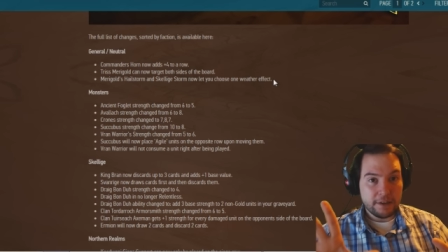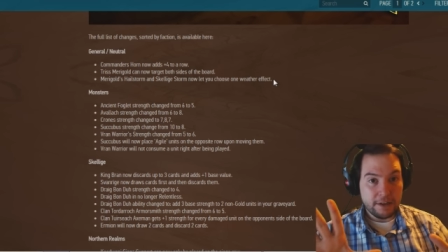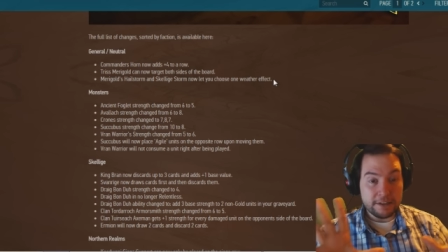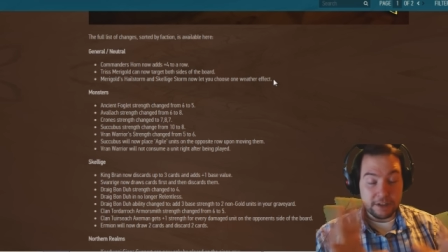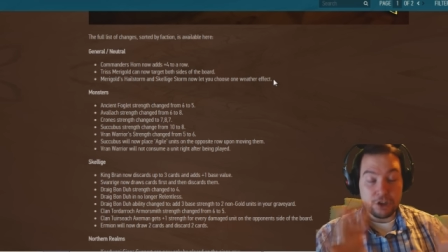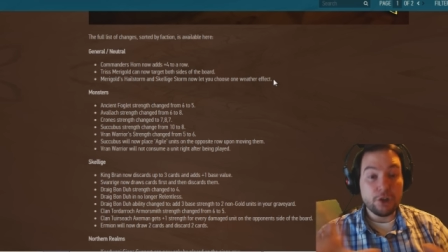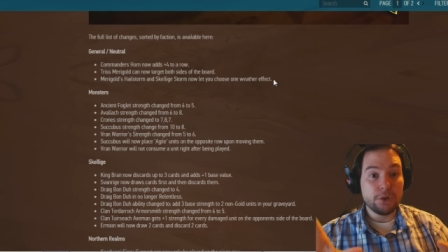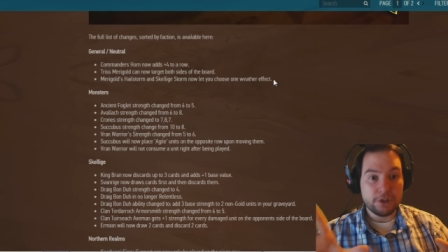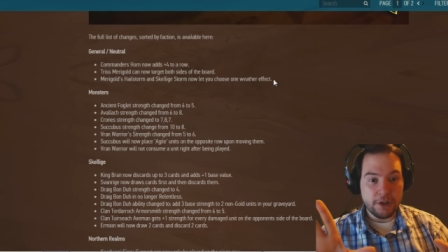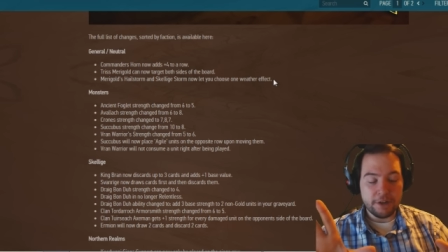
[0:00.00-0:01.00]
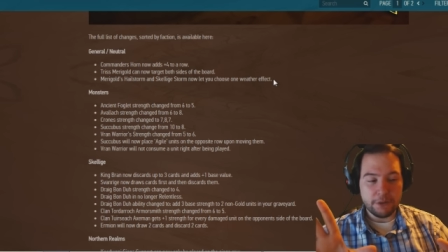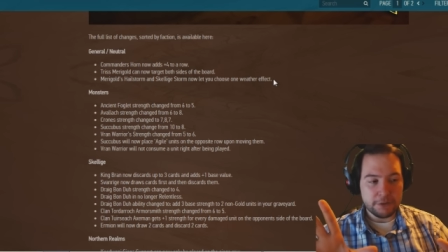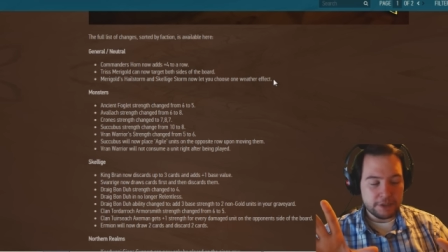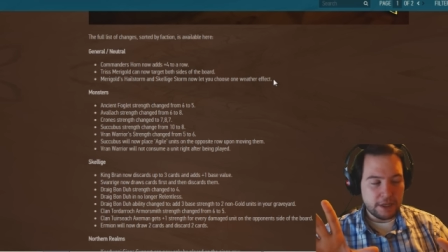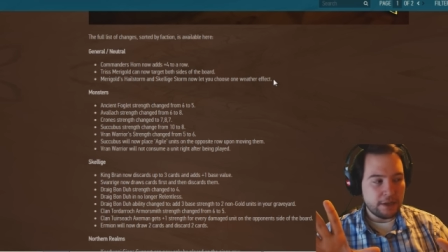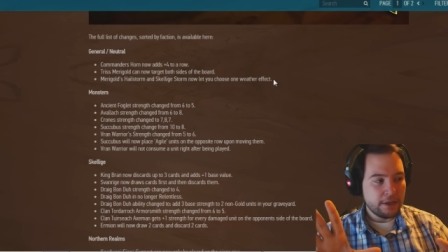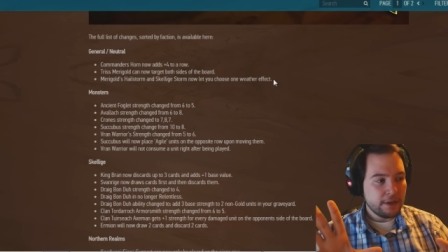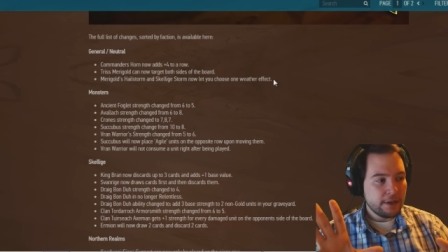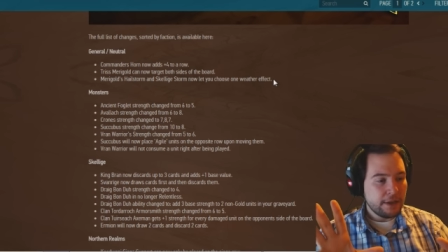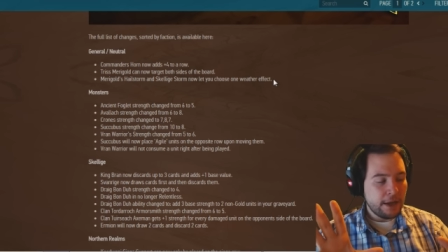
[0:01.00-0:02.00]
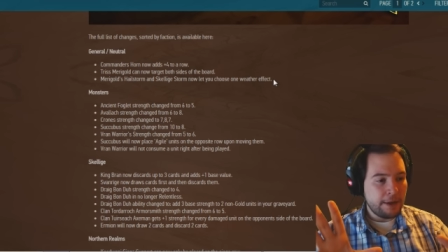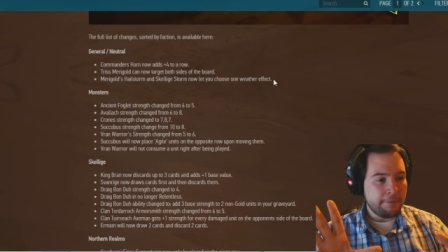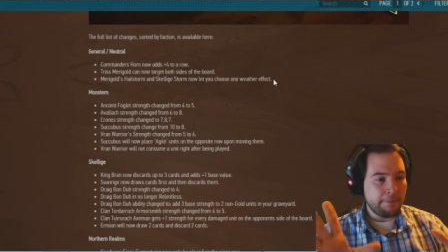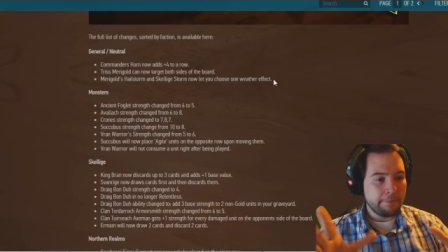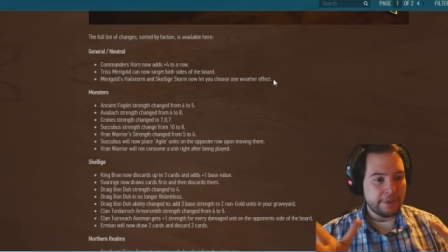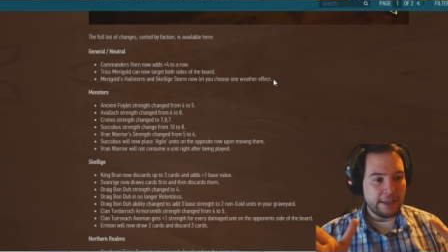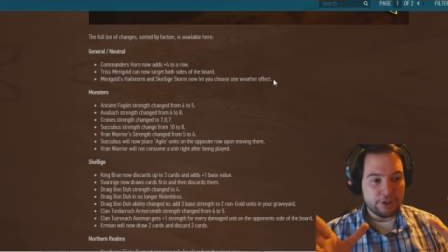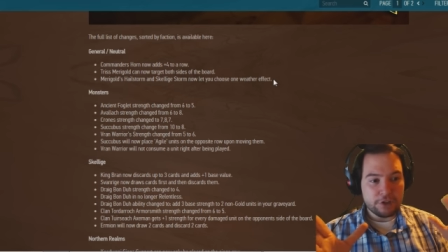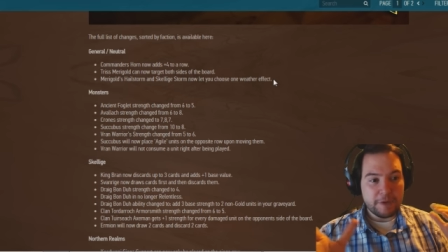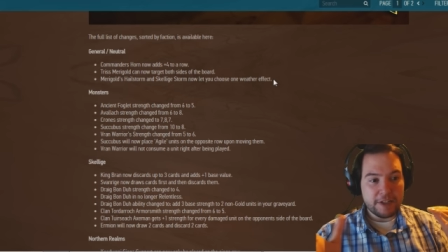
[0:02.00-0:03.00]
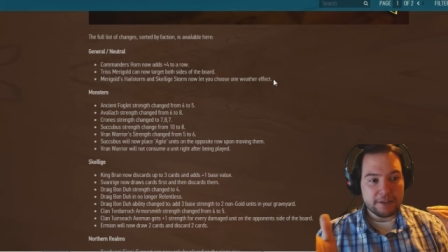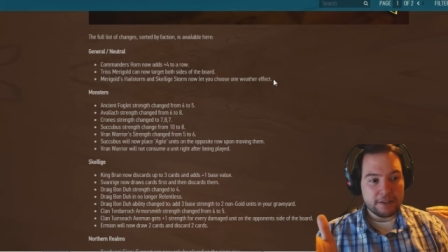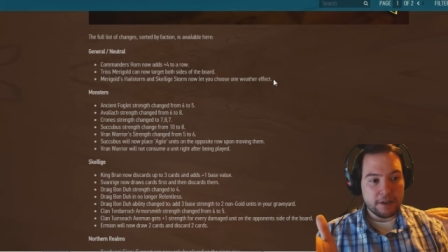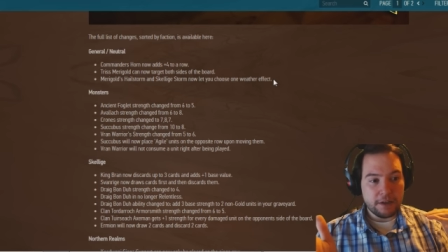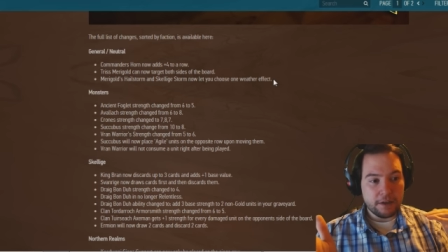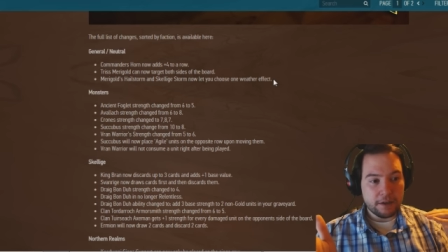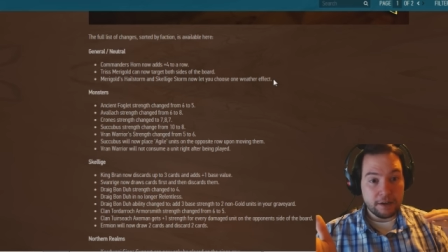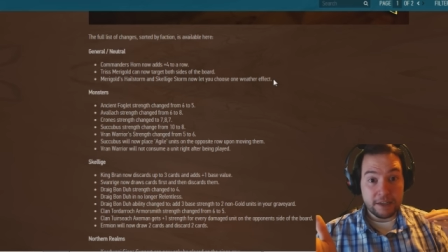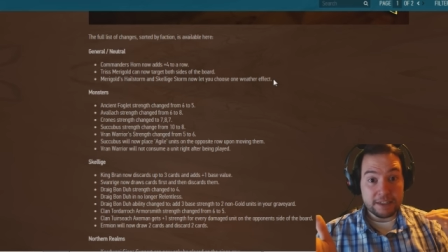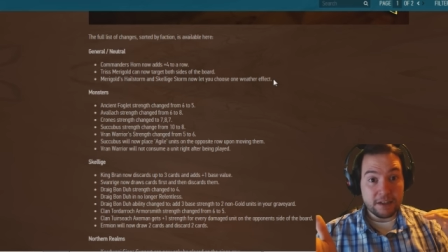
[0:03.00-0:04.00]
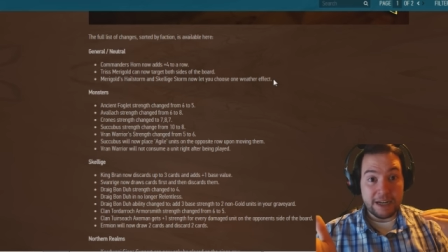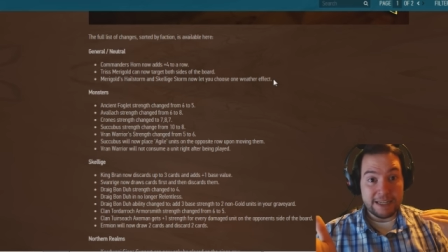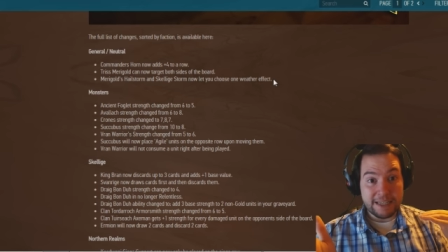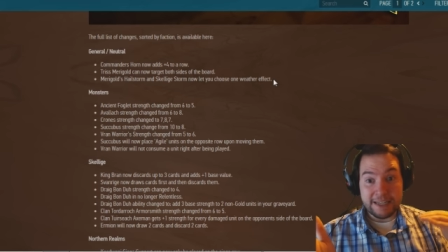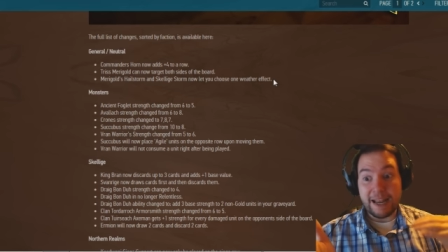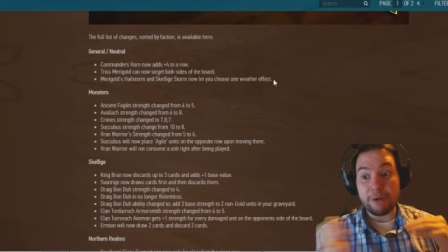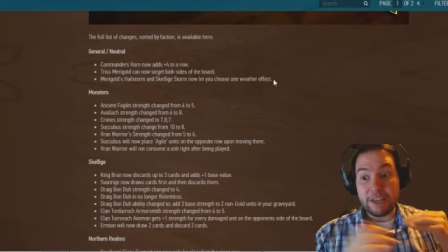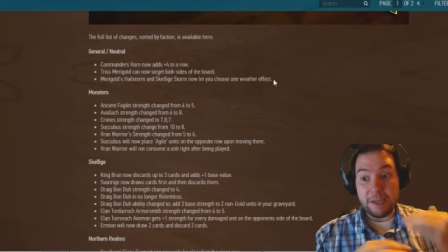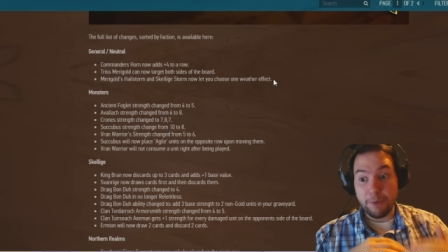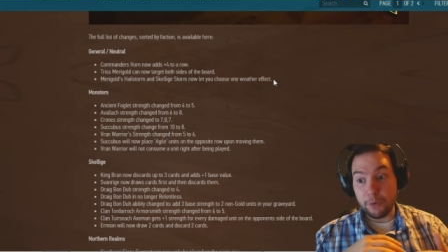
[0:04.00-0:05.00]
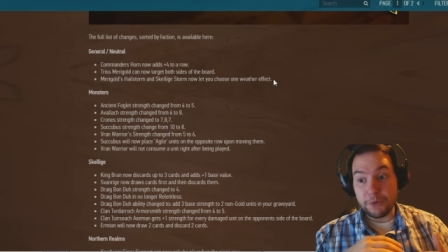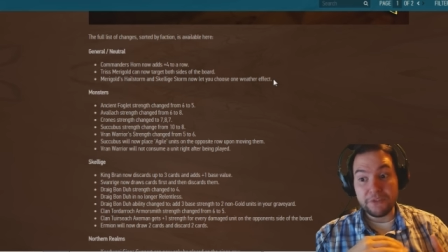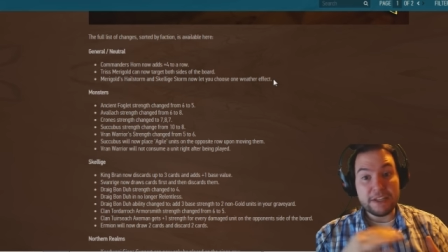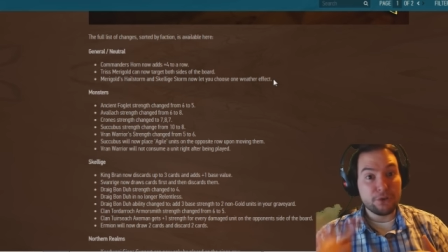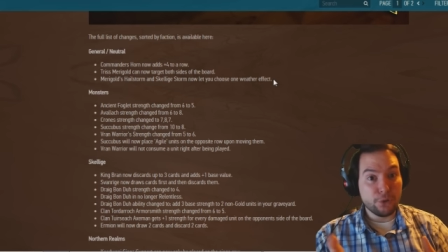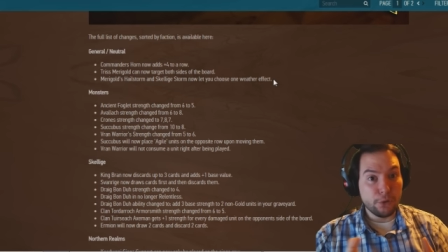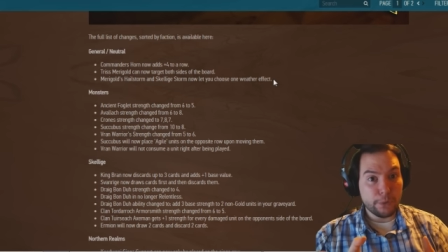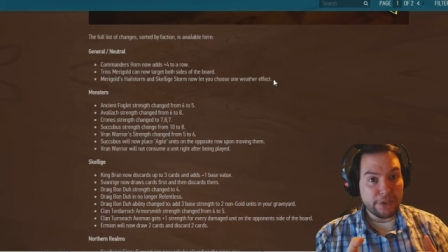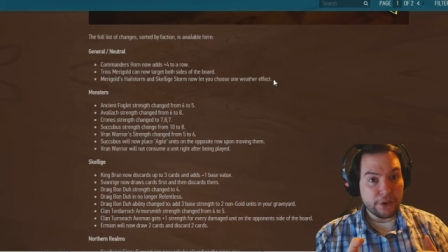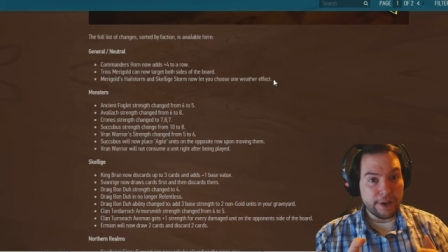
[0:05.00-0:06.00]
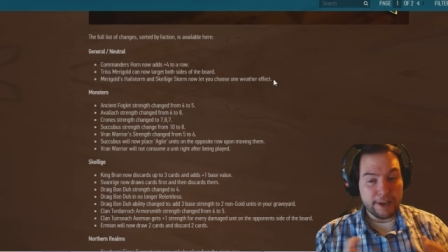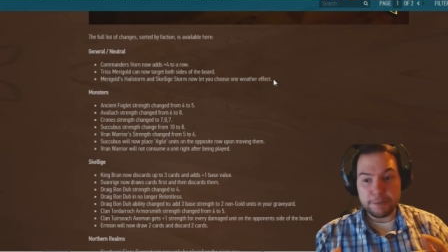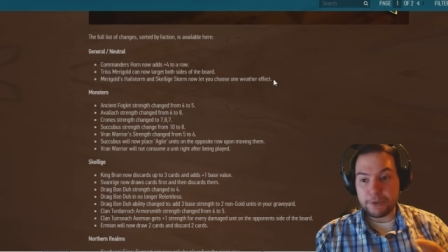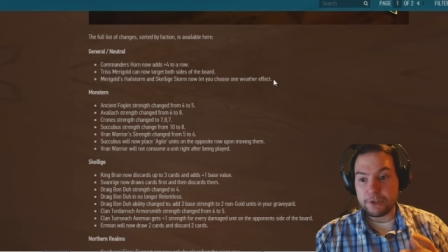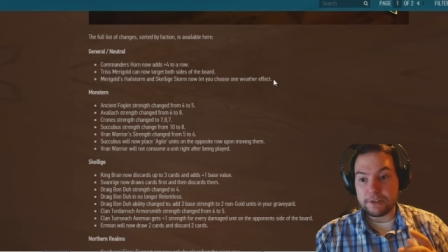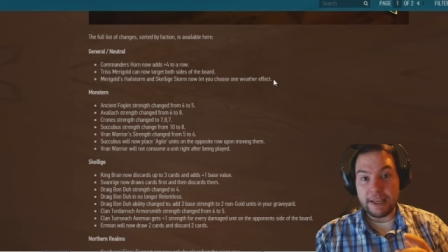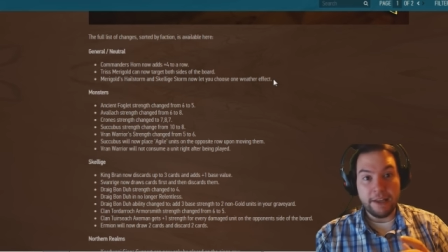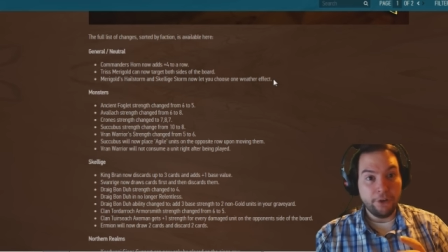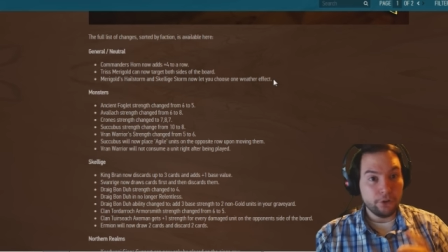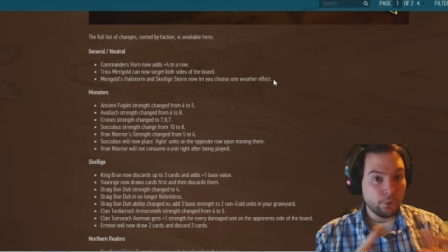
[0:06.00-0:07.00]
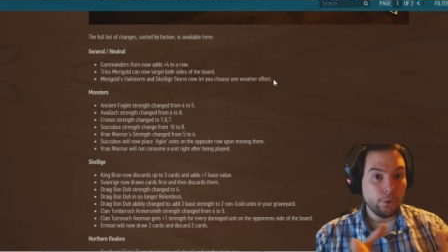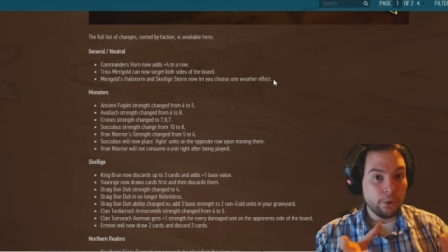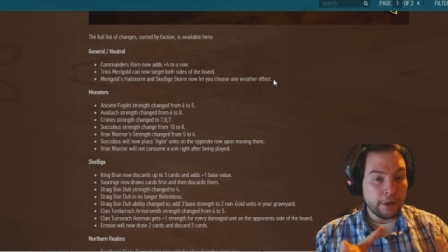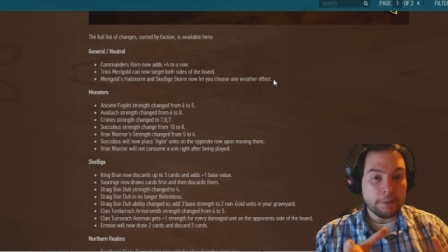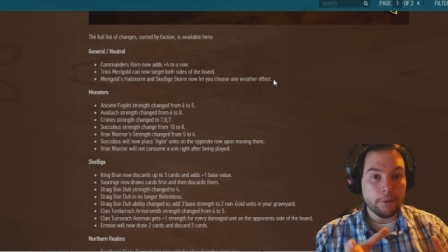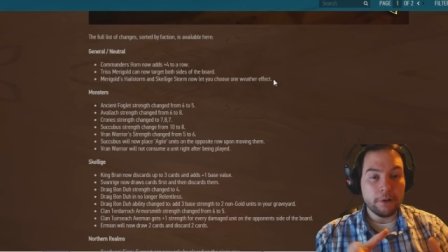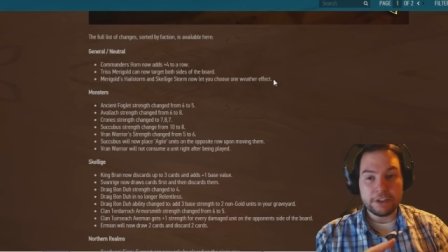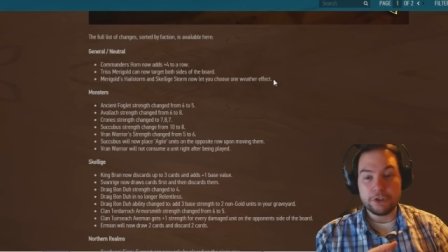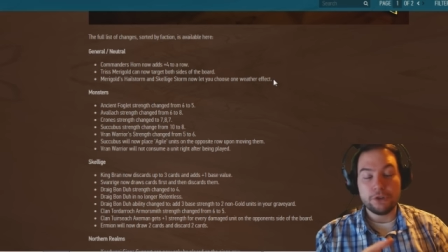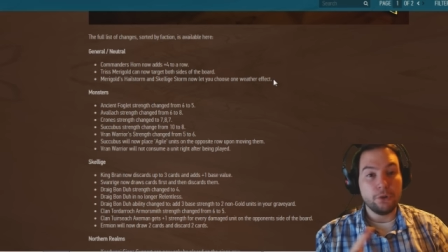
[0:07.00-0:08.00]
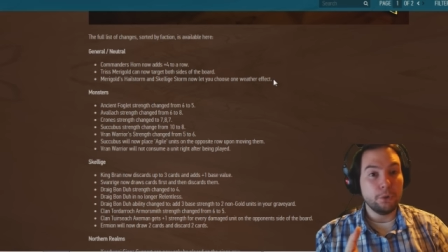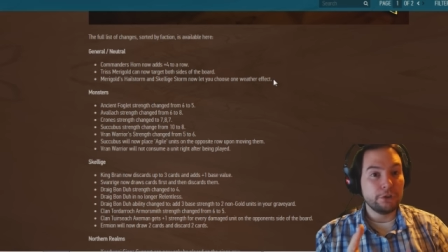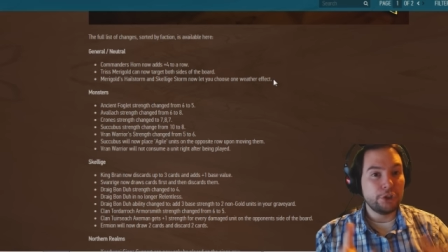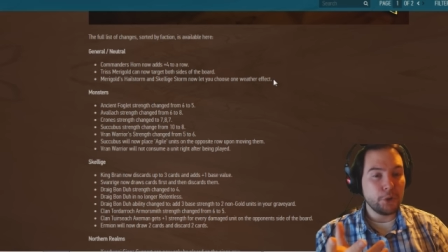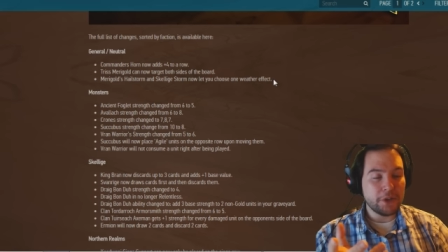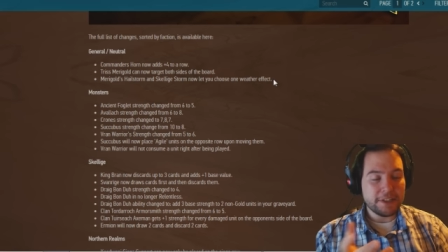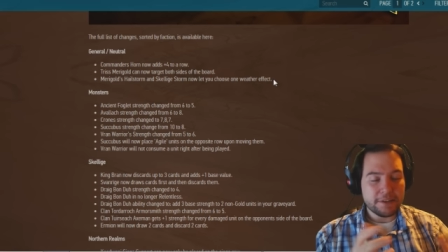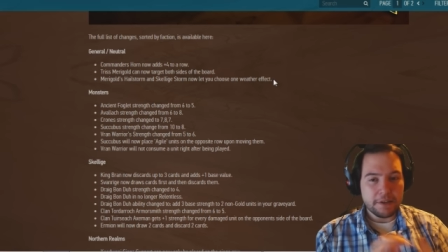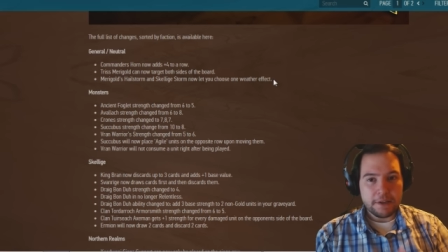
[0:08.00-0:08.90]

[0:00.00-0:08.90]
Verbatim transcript: nerf, I would say. It just means that Clear Skies can now keep up with these dual weather cards because they're not dual anymore, it's just dual choice.